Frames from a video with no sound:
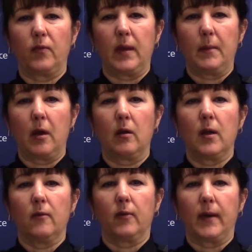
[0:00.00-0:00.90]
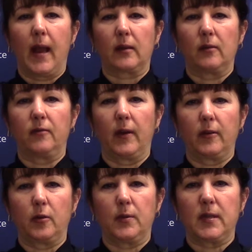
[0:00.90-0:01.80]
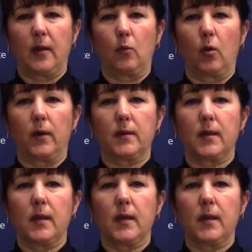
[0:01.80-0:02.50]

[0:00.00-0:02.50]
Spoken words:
female for an act of failure to attend warrant.